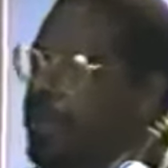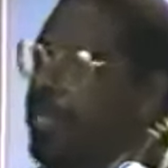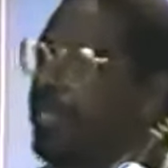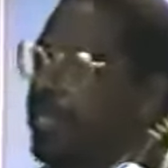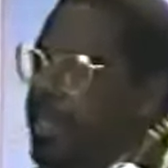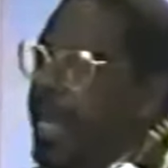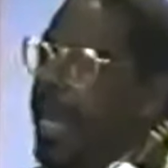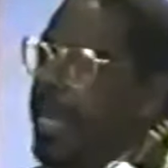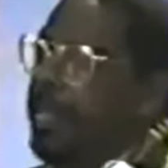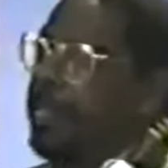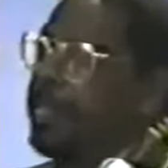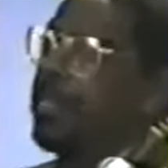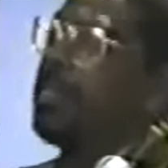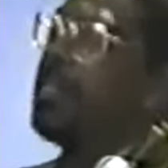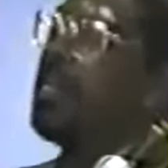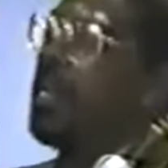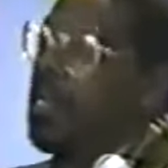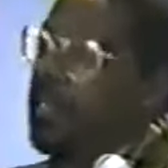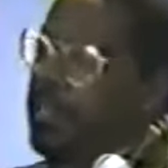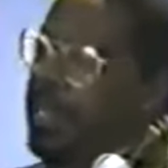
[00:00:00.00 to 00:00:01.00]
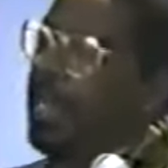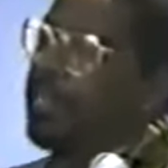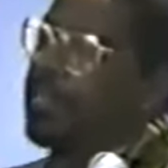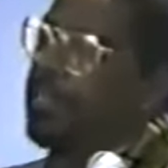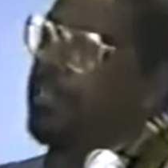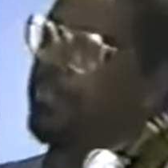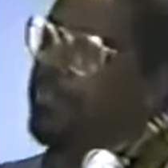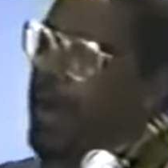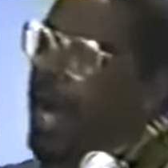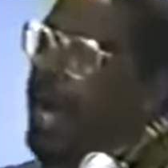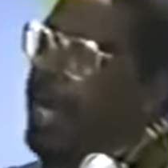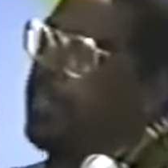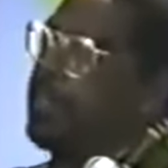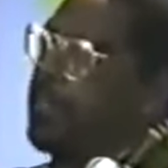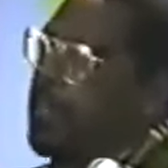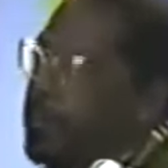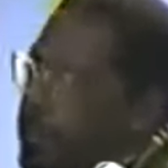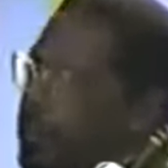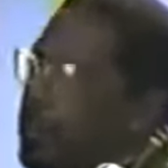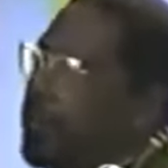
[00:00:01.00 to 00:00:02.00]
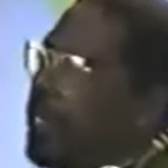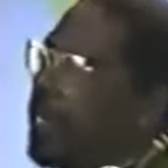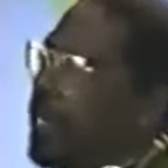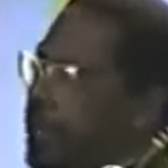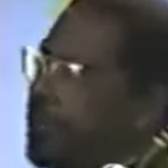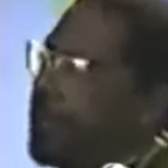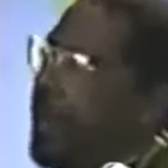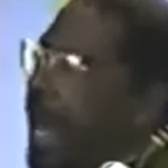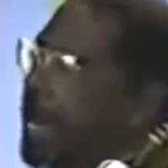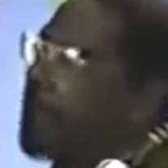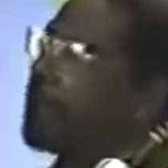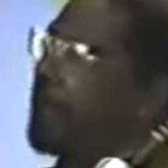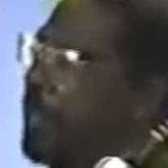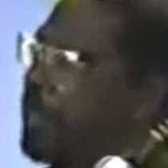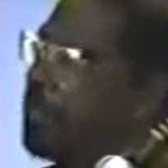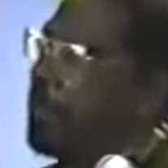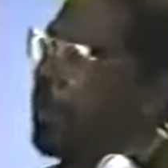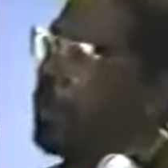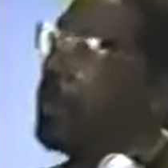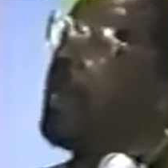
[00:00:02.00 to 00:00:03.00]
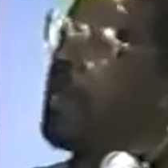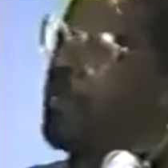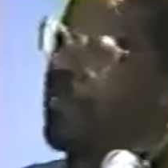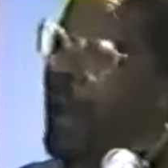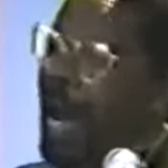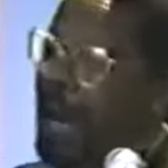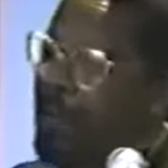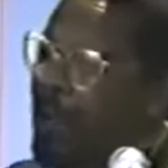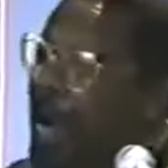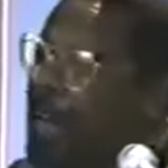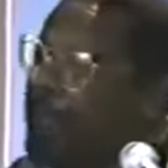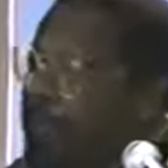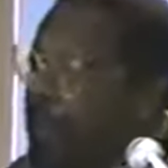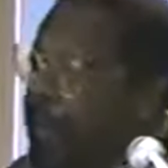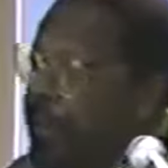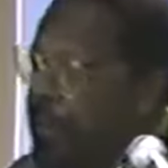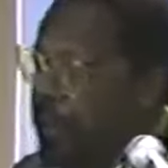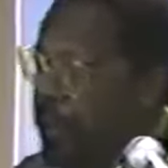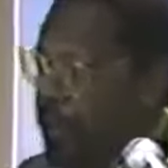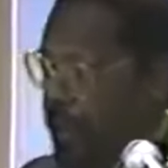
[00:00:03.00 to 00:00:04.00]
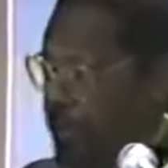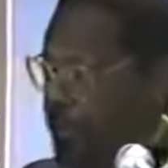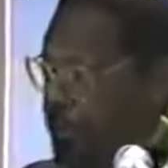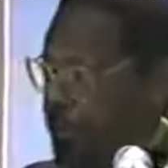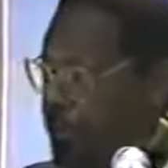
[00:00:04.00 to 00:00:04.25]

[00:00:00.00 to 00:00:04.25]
Christianity justifies the ruling of black people by white folk.